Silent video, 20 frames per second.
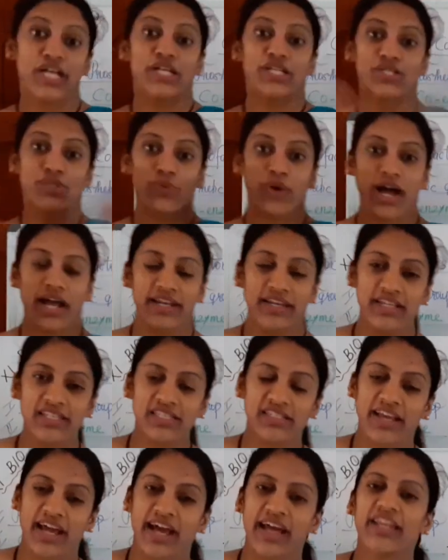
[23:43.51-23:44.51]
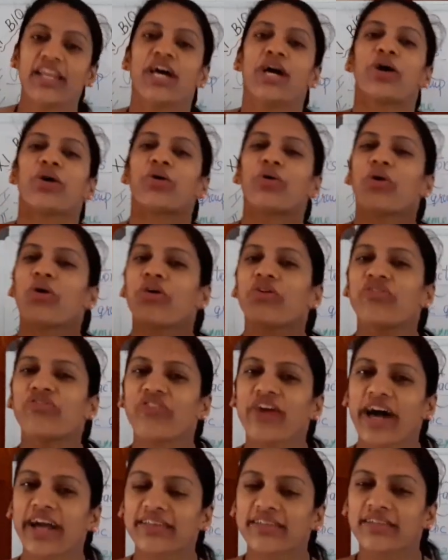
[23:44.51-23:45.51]
So understand,
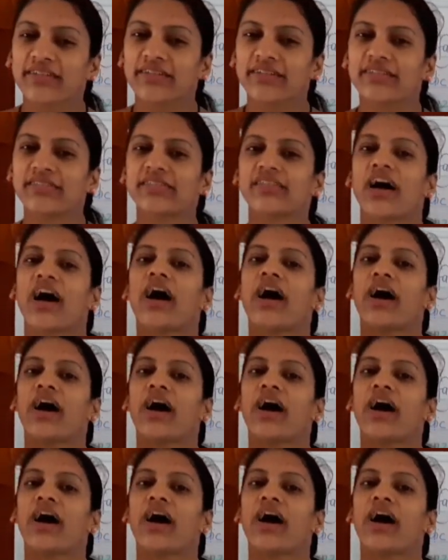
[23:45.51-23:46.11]
cofactors